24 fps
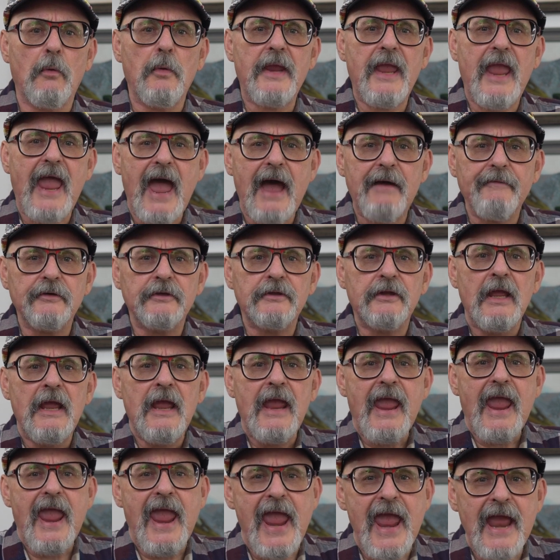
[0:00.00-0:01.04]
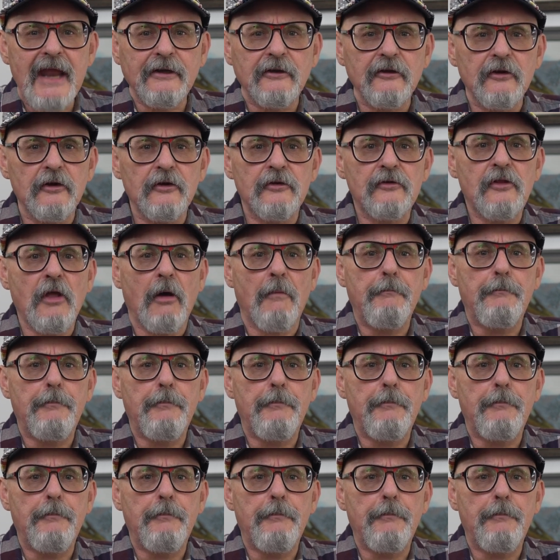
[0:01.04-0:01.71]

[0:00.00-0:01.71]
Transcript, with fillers: we haven't entered the